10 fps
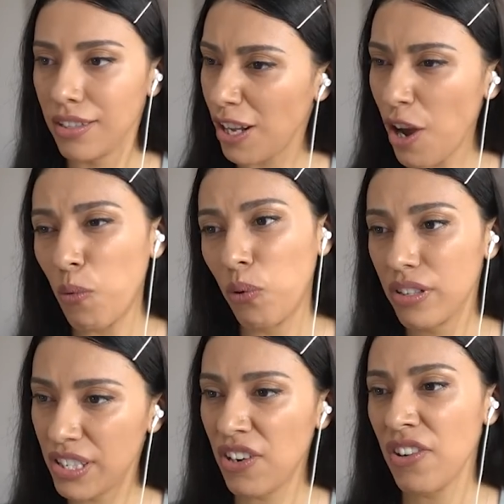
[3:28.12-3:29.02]
No,
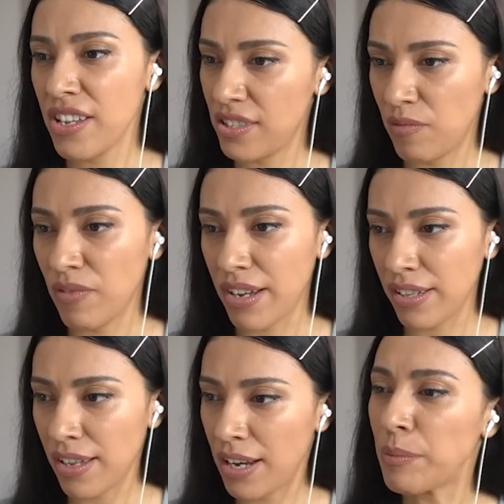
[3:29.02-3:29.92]
dinner isn't
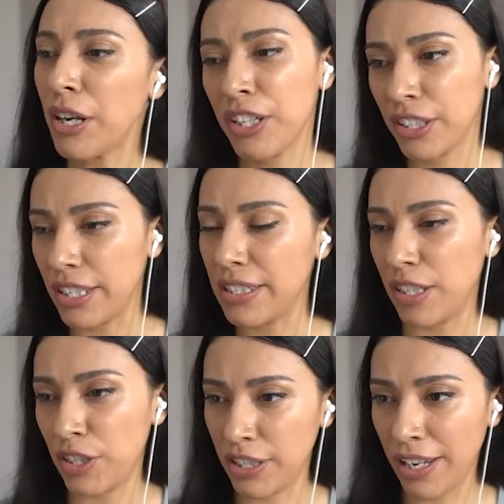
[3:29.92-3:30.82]
ready, and I'm not cooking
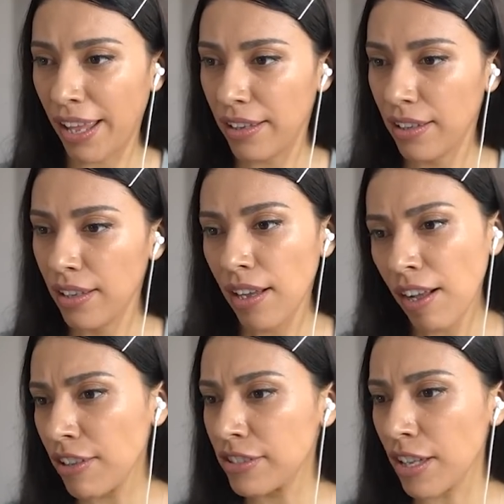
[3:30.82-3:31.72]
dinner today.
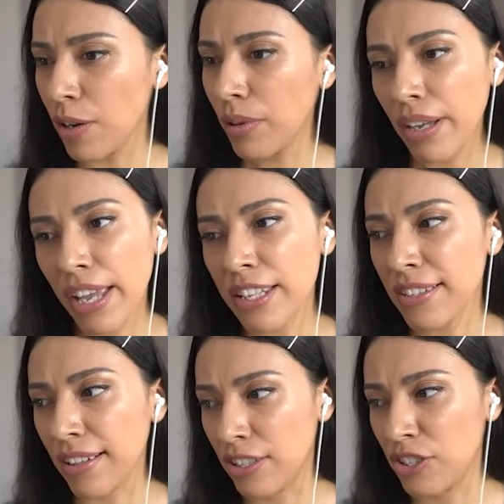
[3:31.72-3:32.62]
Also, it's
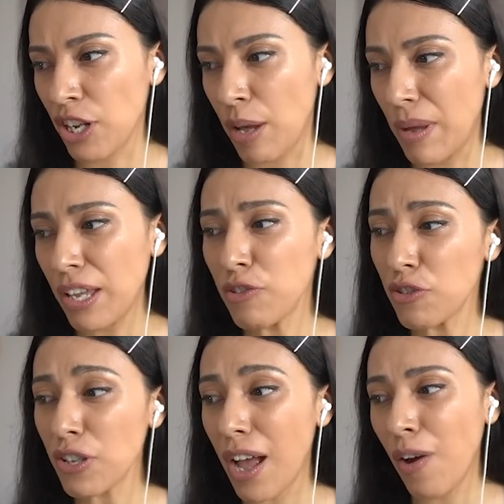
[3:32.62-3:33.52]
lunchtime, and you
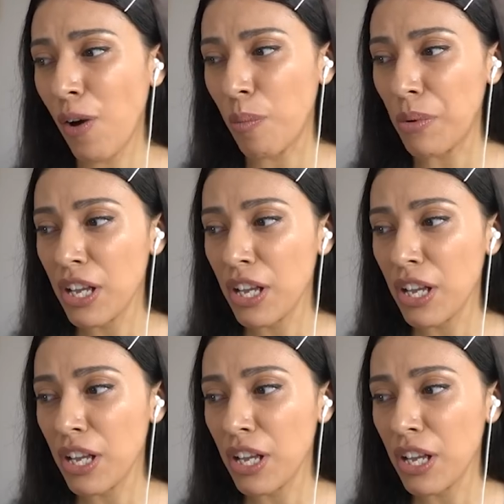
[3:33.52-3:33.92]
just got home,